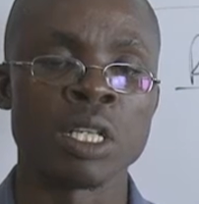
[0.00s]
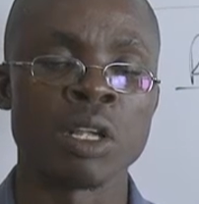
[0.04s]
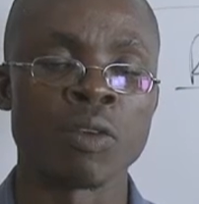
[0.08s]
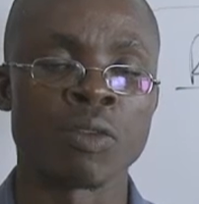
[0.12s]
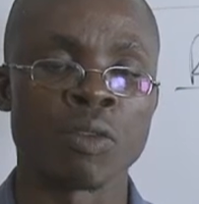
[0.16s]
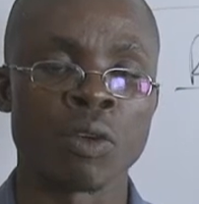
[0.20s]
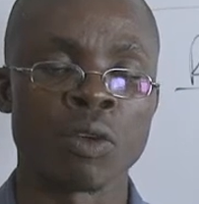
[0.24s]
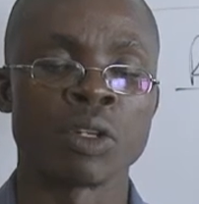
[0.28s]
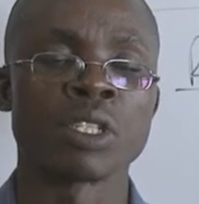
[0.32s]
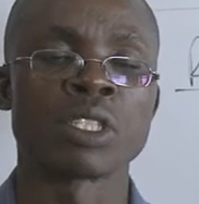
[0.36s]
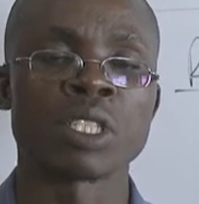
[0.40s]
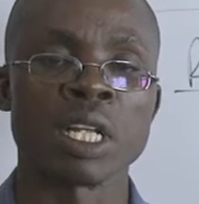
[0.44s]
the
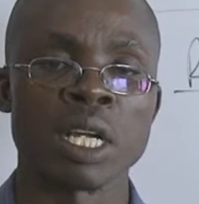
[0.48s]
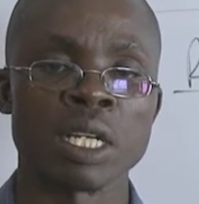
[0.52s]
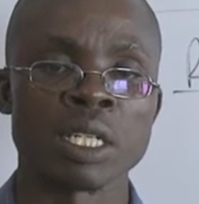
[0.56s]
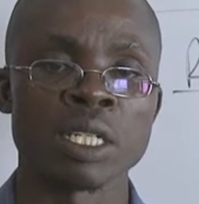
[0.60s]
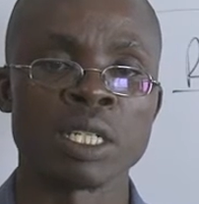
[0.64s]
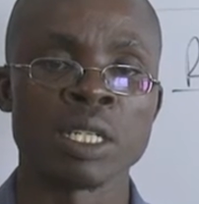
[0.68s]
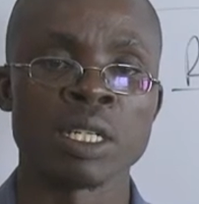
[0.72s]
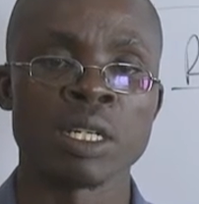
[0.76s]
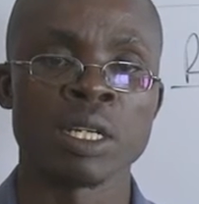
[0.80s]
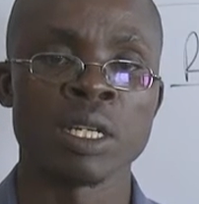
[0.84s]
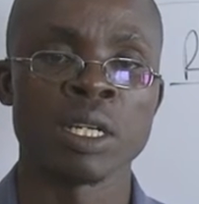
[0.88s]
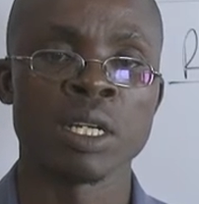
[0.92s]
front
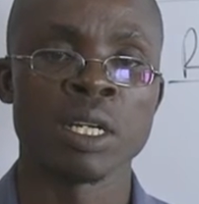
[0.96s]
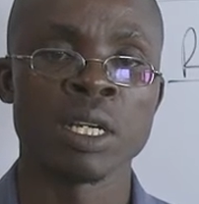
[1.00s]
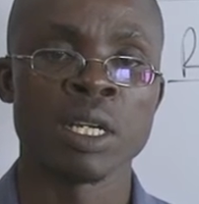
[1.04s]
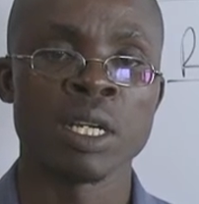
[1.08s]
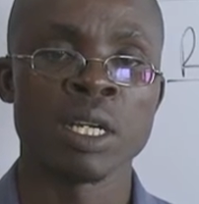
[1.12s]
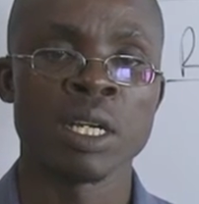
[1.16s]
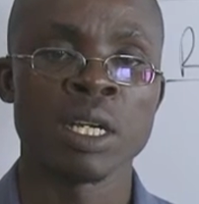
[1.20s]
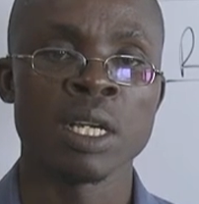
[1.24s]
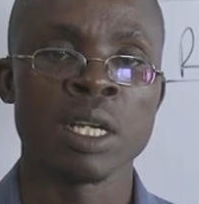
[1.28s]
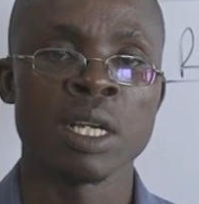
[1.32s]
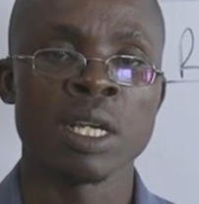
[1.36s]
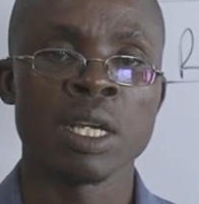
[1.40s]
side.
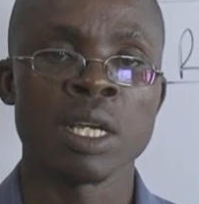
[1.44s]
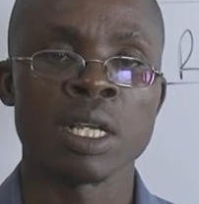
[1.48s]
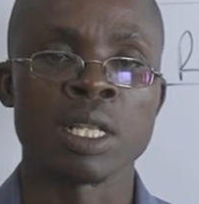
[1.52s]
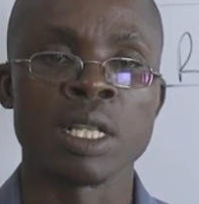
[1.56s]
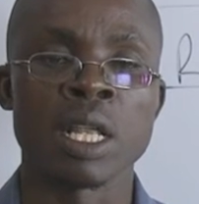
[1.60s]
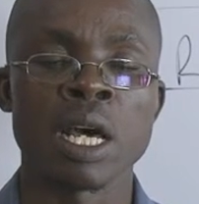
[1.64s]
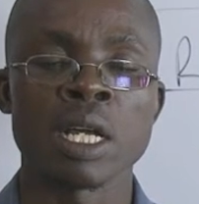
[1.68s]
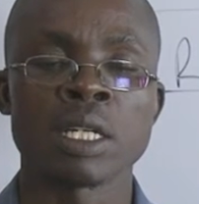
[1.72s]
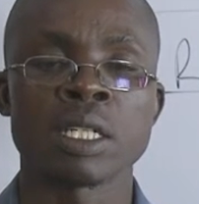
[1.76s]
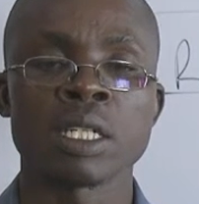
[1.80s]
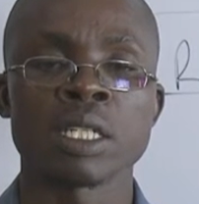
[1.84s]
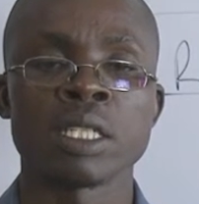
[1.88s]

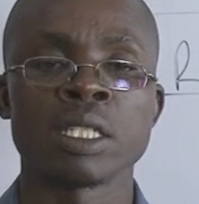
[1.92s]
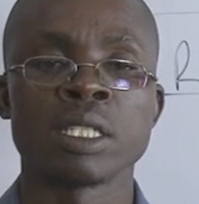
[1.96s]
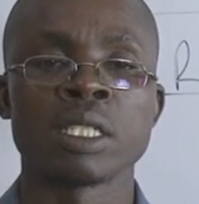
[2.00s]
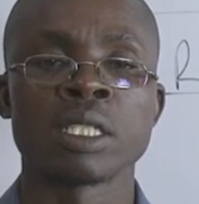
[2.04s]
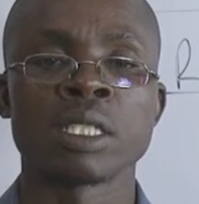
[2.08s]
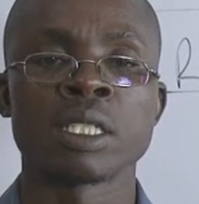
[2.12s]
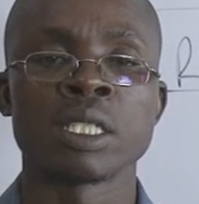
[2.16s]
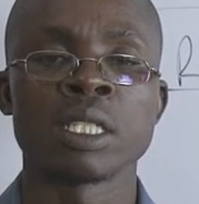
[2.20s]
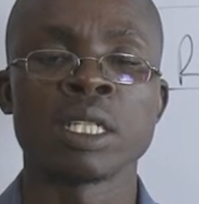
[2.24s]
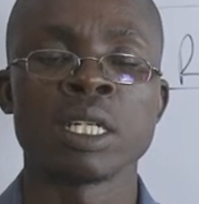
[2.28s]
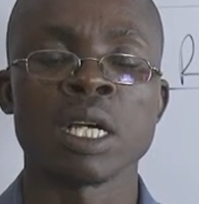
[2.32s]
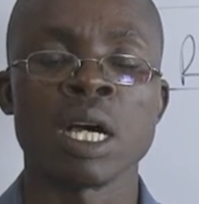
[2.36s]
That
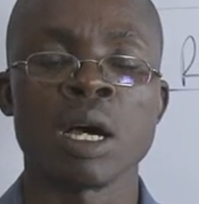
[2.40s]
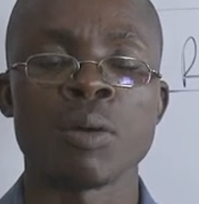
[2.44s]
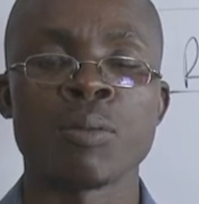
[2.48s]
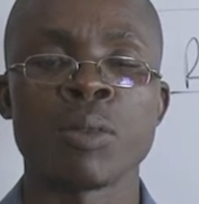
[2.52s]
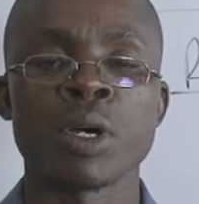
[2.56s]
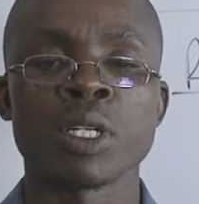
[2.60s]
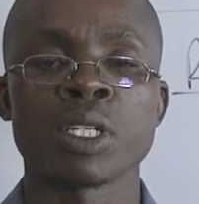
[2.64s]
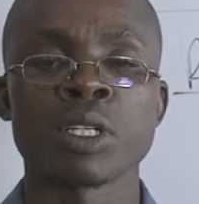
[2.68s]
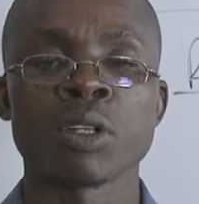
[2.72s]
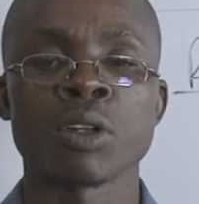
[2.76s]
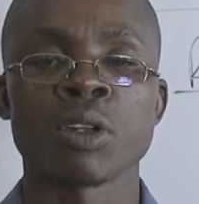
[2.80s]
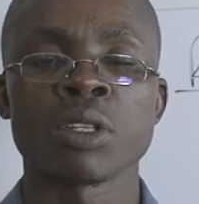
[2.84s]
is a
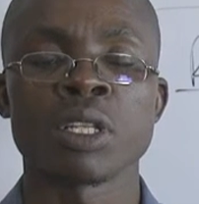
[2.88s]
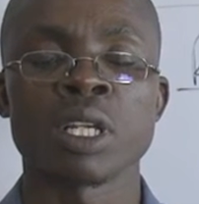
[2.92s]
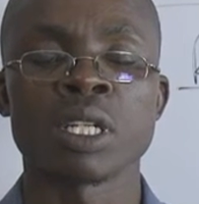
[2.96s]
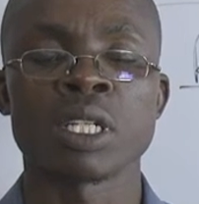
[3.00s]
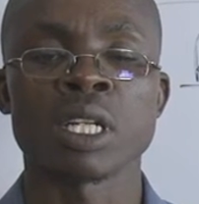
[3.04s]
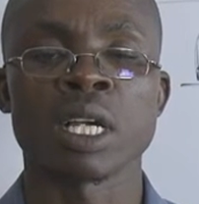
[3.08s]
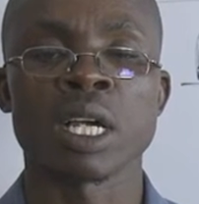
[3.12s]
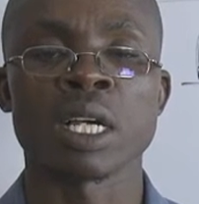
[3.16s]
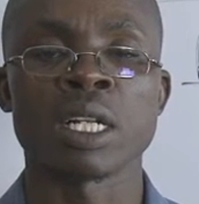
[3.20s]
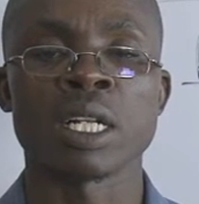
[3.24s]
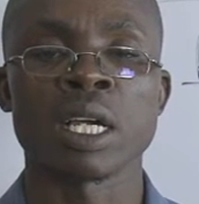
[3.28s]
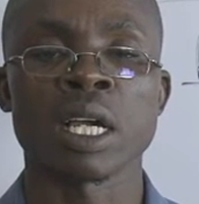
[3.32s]
material
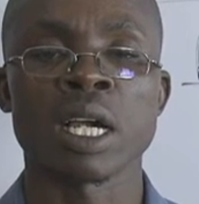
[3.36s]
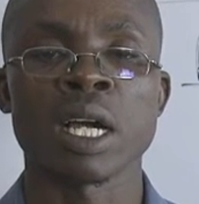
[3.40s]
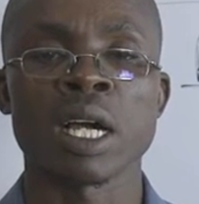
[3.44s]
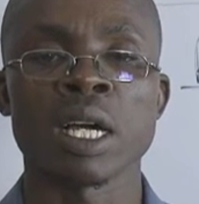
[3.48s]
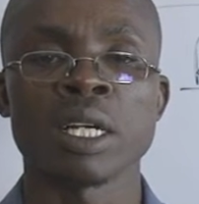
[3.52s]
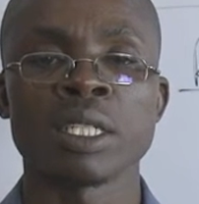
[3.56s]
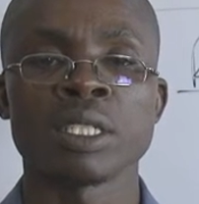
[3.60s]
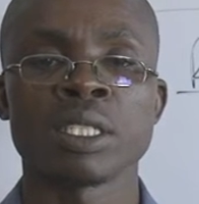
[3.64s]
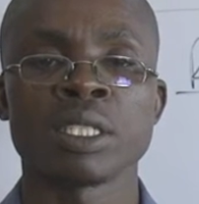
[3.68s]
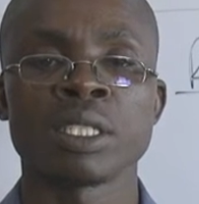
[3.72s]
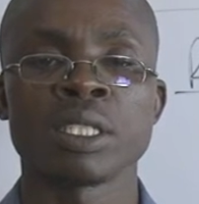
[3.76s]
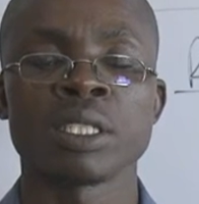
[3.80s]
that can
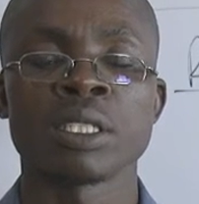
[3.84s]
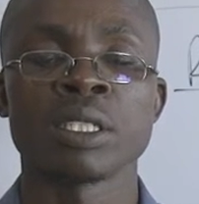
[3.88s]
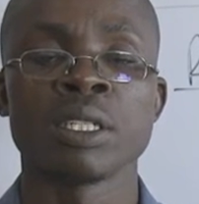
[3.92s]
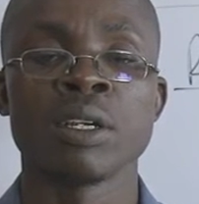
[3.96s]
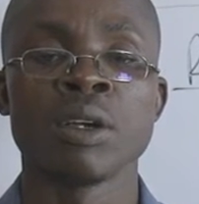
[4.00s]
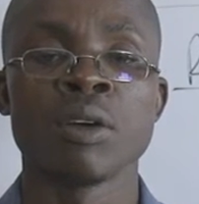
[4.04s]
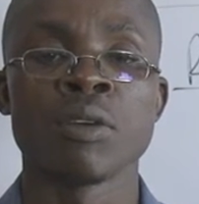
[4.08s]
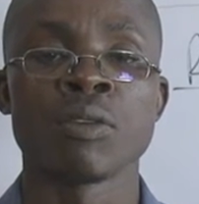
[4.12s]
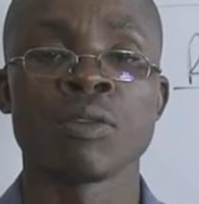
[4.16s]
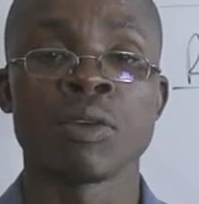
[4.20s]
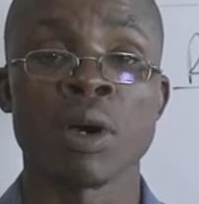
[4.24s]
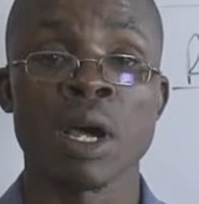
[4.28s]
catch
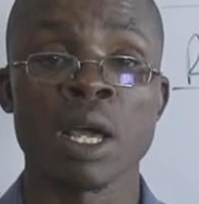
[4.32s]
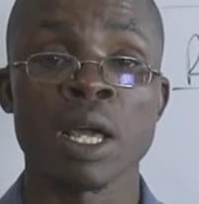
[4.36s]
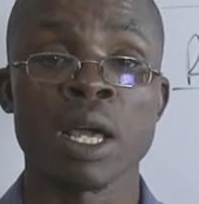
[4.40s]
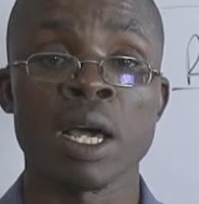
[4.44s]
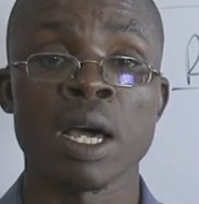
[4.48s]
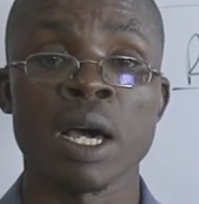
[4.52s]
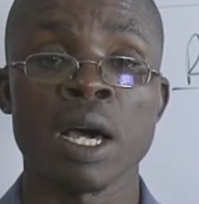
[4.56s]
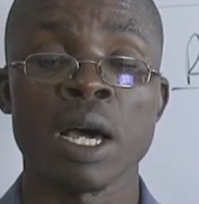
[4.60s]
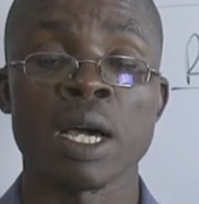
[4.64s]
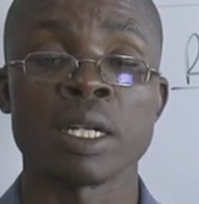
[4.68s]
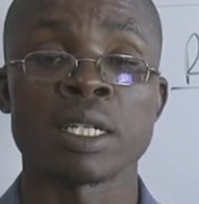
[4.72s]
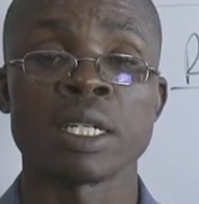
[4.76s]

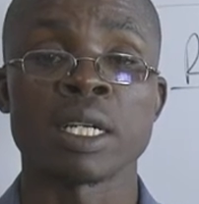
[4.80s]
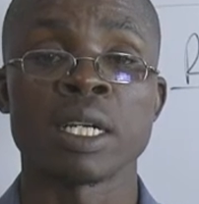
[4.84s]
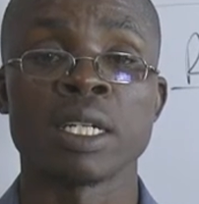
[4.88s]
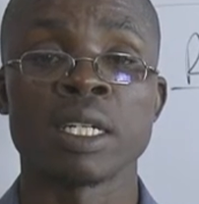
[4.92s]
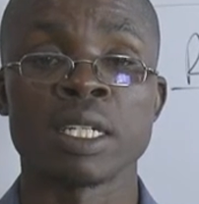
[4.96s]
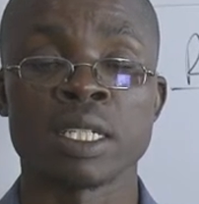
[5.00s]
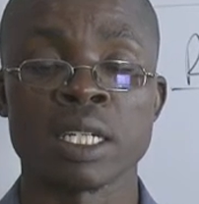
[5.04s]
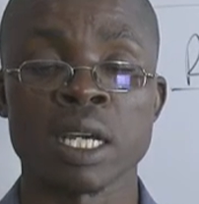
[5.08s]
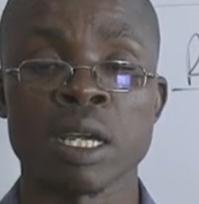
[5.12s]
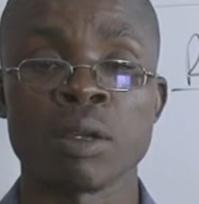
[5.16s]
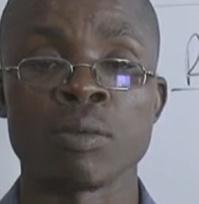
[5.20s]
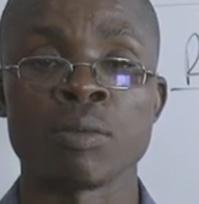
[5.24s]
fire at
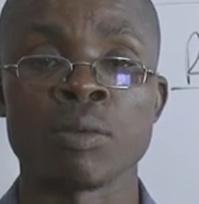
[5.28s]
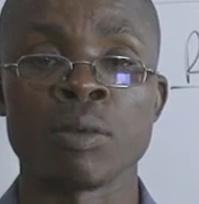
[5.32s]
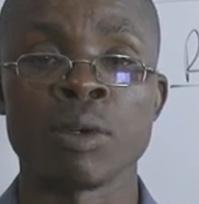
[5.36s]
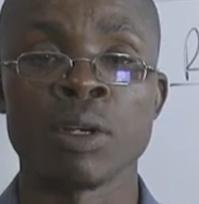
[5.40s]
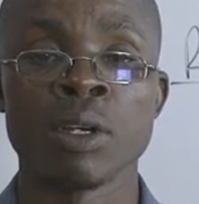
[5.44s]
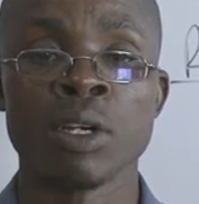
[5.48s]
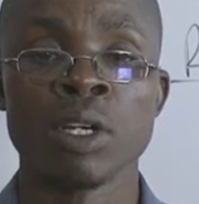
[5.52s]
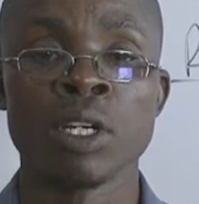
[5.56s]
any time.